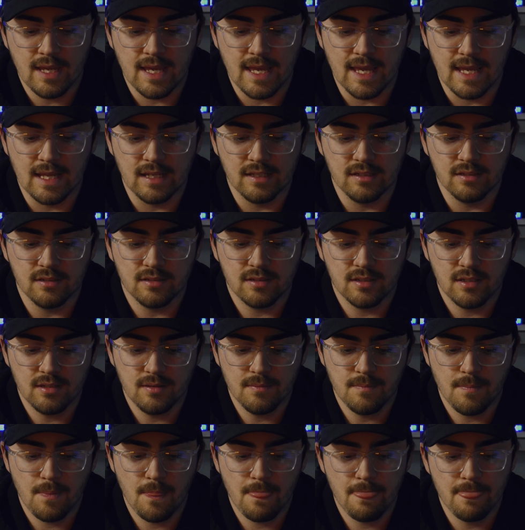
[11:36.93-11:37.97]
And
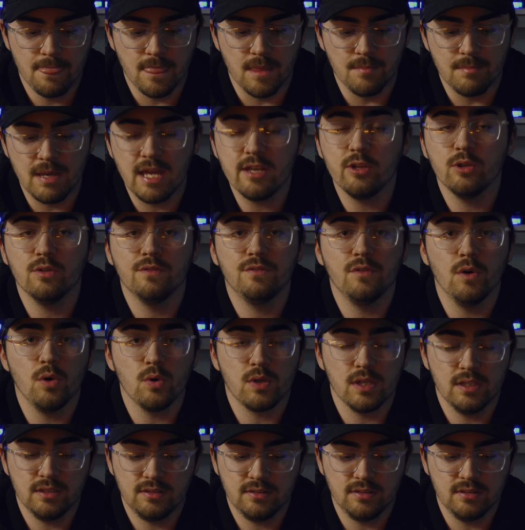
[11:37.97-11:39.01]
the manual
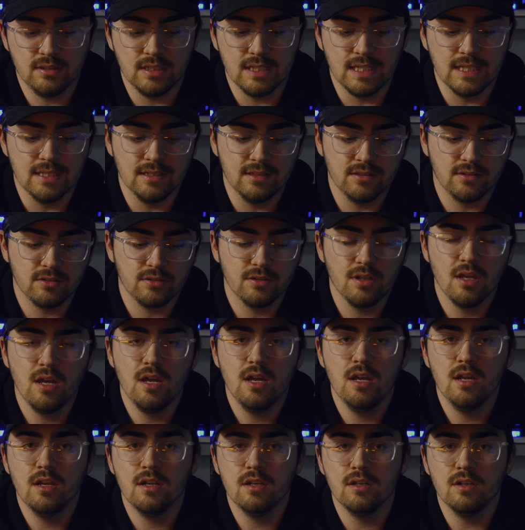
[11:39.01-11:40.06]
focus is
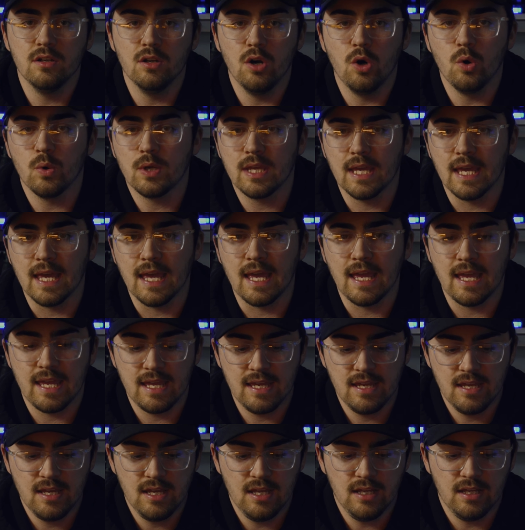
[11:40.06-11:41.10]

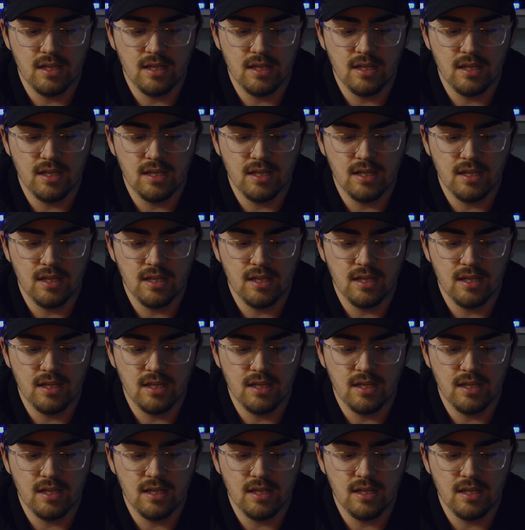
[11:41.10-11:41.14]
okay.